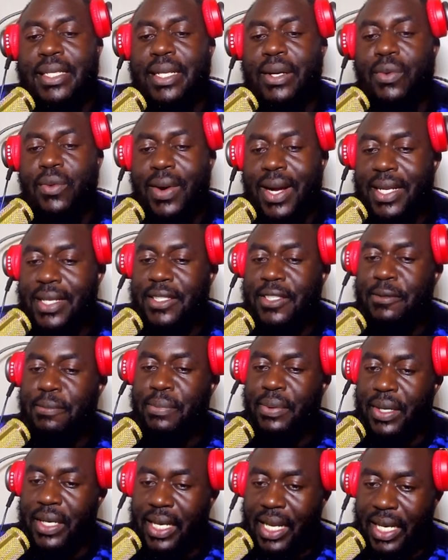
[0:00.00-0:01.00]

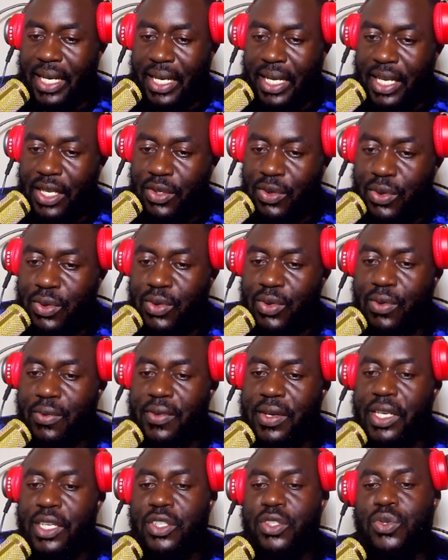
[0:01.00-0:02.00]
widespread allegations of
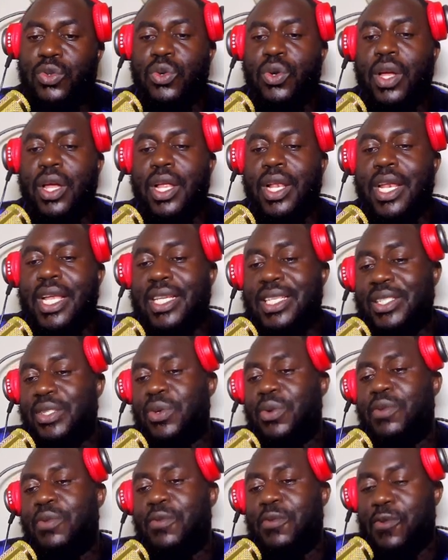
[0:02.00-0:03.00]

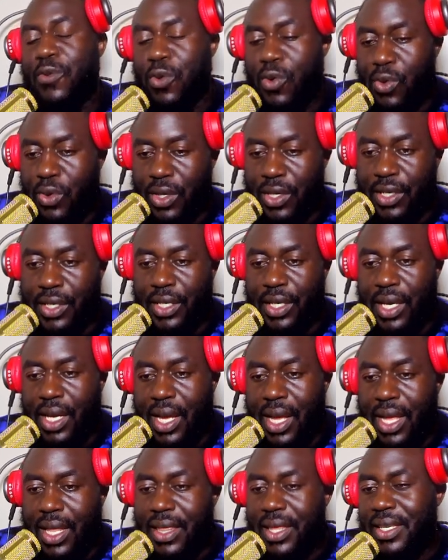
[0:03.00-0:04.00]
election fraud.
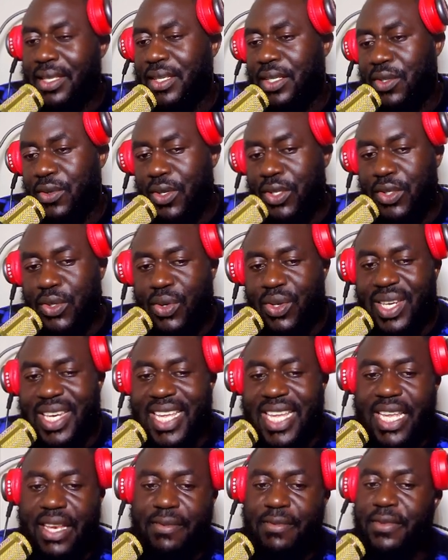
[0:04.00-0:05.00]
The situation
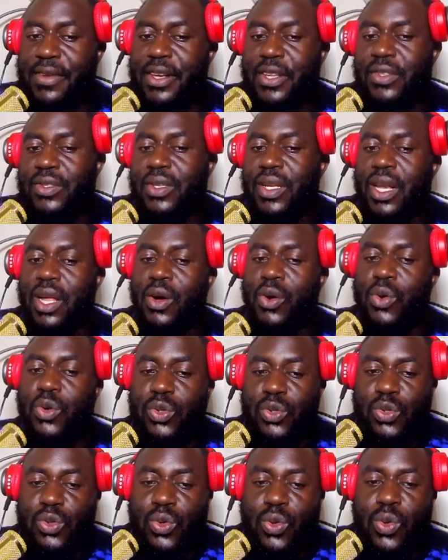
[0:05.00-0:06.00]
in Venezuela
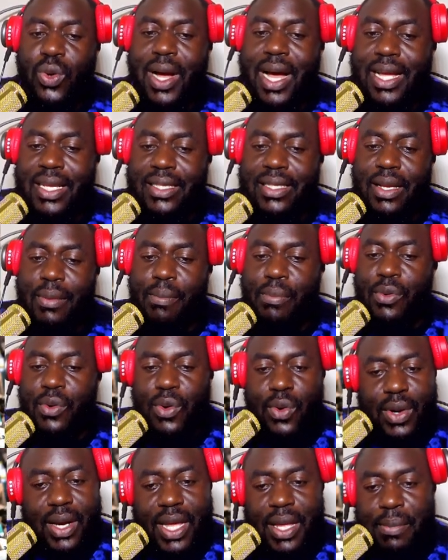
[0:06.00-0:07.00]
also has a
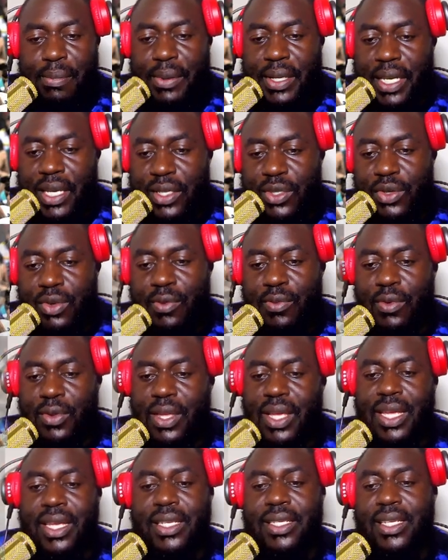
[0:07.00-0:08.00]
broader implication for the
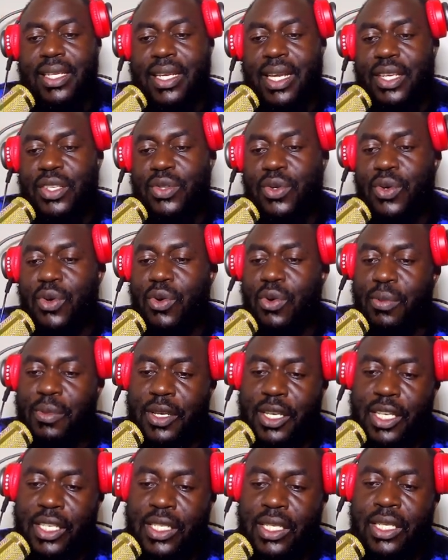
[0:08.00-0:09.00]
international
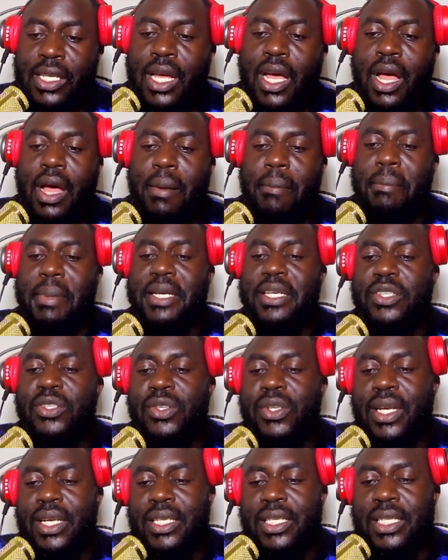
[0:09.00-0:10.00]
community,
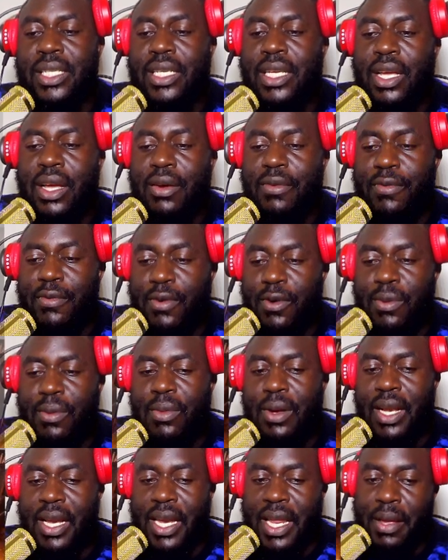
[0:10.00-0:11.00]
particularly from
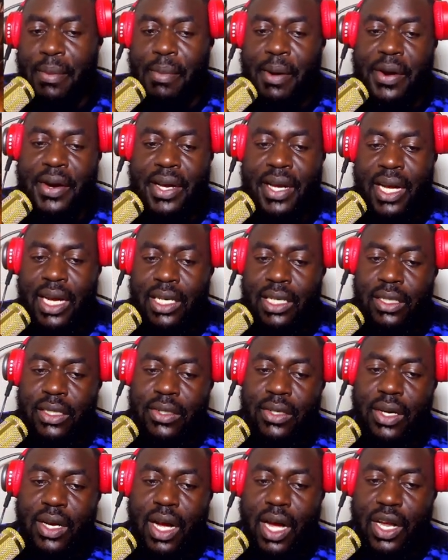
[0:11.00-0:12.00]
neighboring
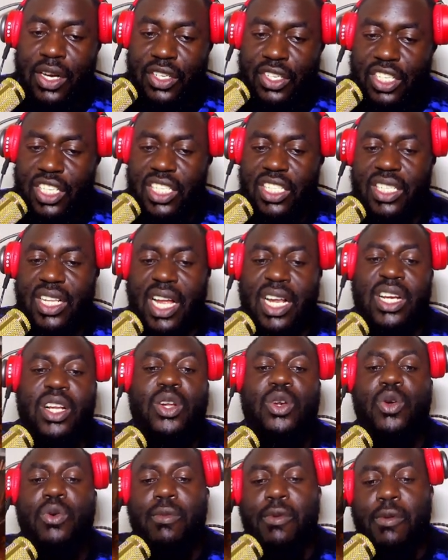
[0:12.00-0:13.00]
countries and global